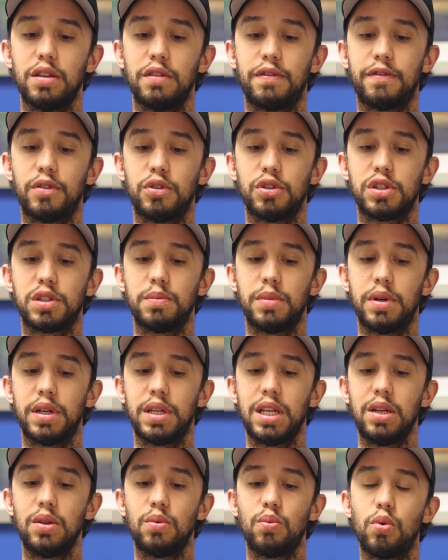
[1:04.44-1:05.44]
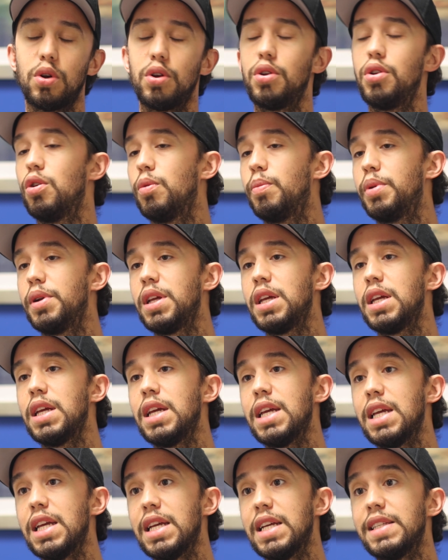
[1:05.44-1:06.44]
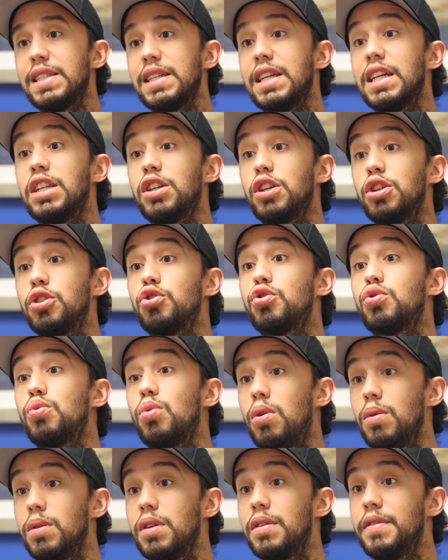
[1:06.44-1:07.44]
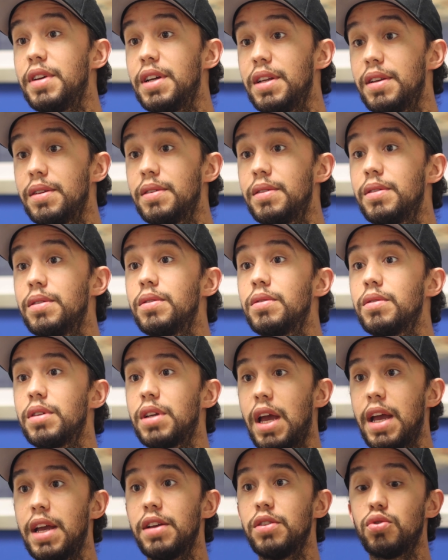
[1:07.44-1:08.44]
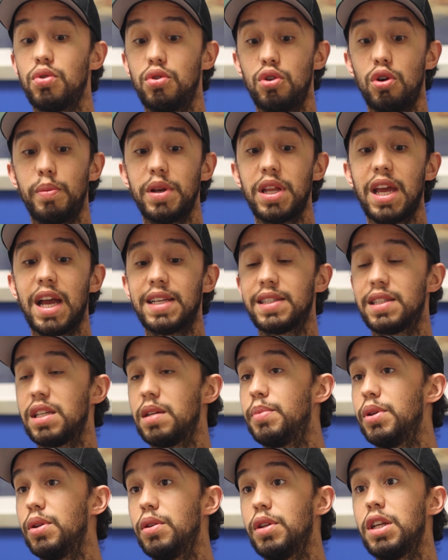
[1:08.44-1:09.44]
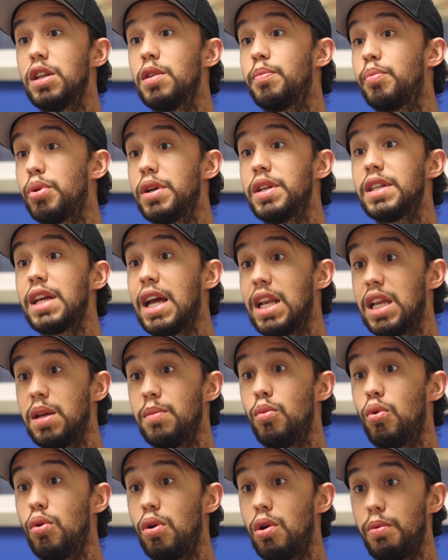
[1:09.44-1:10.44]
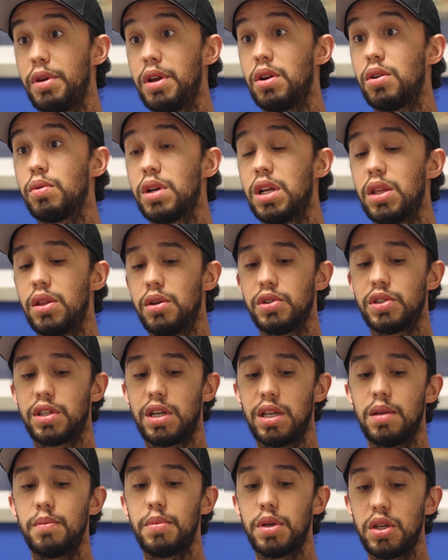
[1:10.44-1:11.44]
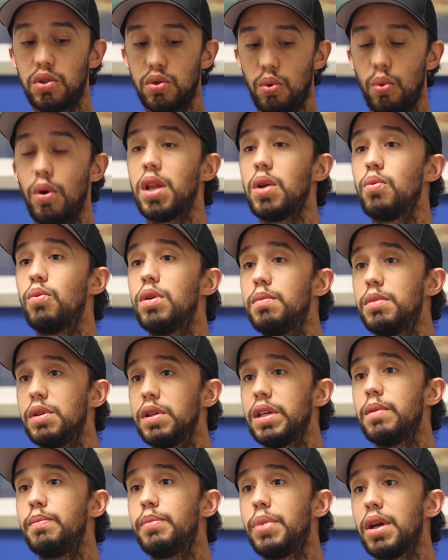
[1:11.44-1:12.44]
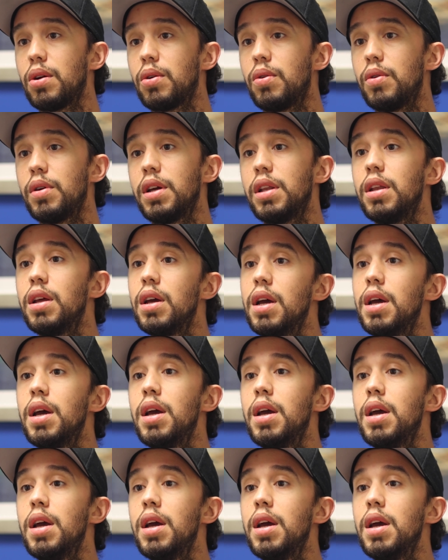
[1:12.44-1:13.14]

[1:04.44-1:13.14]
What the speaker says: the first money where nobody is in control of it. Mm-hmm. Okay, so nobody has the ability to print anymore. We agreed there's going to be 21 million Bitcoin,